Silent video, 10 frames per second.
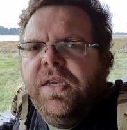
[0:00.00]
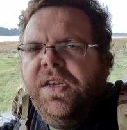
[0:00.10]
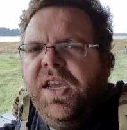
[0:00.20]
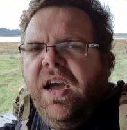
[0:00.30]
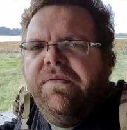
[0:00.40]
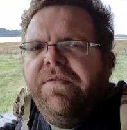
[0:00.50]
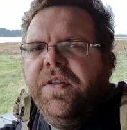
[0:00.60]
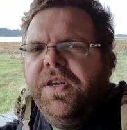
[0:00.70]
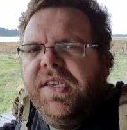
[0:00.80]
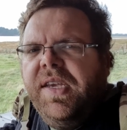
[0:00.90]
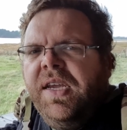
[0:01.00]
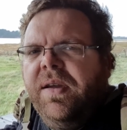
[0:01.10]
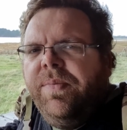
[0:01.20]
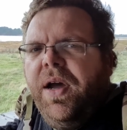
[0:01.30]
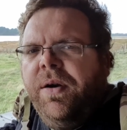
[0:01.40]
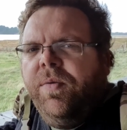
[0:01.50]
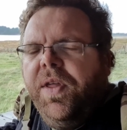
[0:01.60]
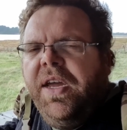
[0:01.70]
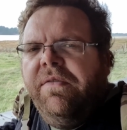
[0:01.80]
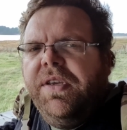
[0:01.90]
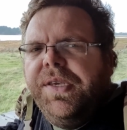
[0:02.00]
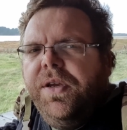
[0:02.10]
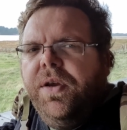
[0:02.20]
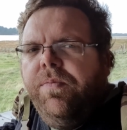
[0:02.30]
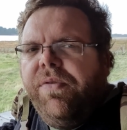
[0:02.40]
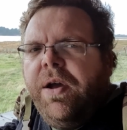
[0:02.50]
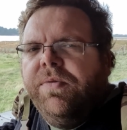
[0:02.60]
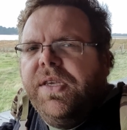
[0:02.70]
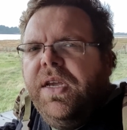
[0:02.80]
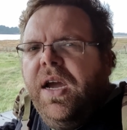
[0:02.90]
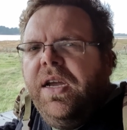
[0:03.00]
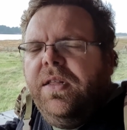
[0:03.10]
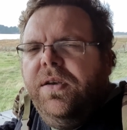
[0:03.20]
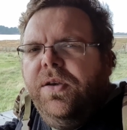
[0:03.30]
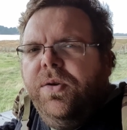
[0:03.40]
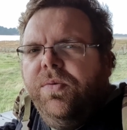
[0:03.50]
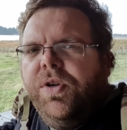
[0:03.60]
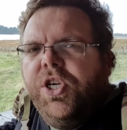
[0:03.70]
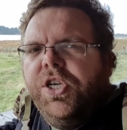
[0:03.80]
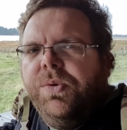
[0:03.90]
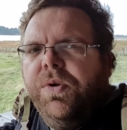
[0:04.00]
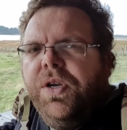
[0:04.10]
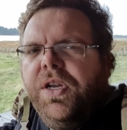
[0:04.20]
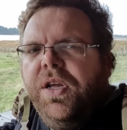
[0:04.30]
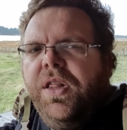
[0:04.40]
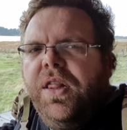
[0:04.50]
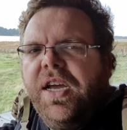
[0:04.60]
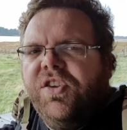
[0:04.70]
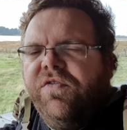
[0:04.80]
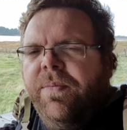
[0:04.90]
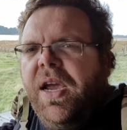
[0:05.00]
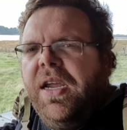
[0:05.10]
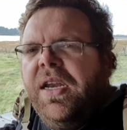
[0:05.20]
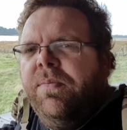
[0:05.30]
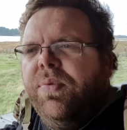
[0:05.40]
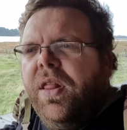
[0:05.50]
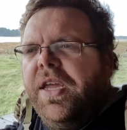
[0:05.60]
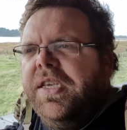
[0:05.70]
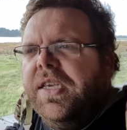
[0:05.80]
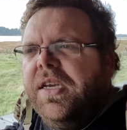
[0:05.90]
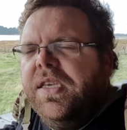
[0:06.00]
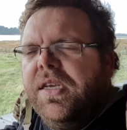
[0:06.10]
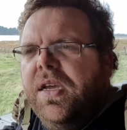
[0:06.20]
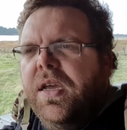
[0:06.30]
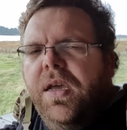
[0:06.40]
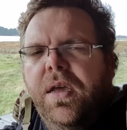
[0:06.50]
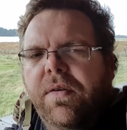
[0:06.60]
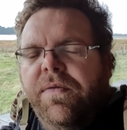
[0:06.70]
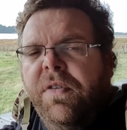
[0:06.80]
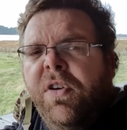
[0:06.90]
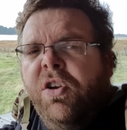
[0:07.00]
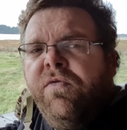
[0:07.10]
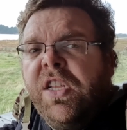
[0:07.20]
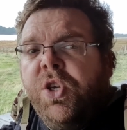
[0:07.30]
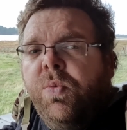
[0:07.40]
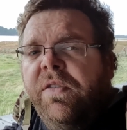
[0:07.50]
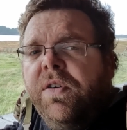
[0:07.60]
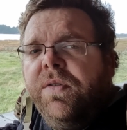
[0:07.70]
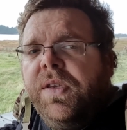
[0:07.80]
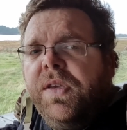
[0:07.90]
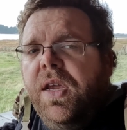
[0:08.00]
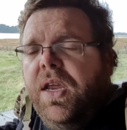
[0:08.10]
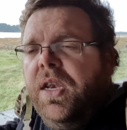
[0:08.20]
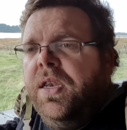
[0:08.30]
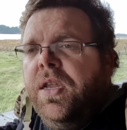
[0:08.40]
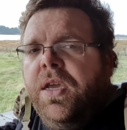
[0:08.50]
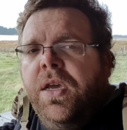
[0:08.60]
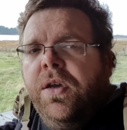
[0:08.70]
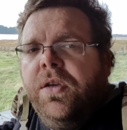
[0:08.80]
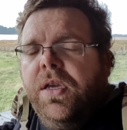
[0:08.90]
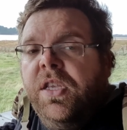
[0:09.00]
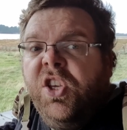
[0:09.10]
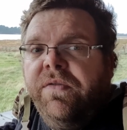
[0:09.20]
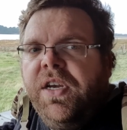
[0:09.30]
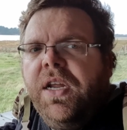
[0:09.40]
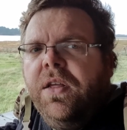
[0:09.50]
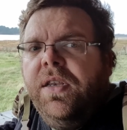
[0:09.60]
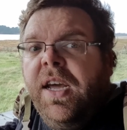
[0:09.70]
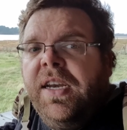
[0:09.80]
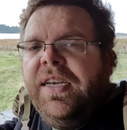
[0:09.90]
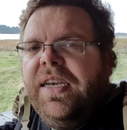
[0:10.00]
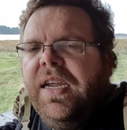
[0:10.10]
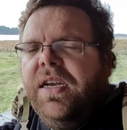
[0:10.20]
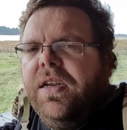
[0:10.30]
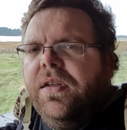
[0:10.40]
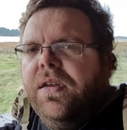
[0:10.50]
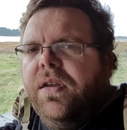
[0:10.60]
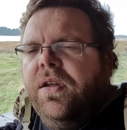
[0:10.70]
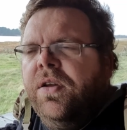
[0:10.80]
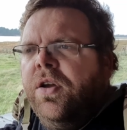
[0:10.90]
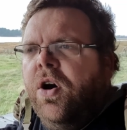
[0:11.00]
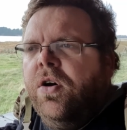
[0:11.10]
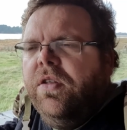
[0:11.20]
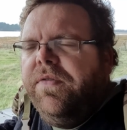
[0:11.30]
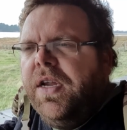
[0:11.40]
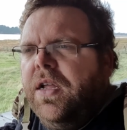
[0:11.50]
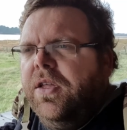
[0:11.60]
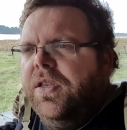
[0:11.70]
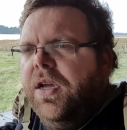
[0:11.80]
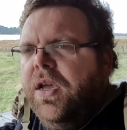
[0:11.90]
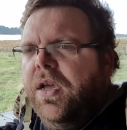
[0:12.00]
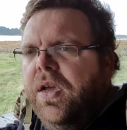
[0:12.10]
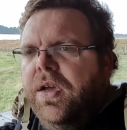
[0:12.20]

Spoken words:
You can't fully see it, but out there is a Brownsea Island, which is one of the last remaining places for red squirrels in southern England, and indeed all of England.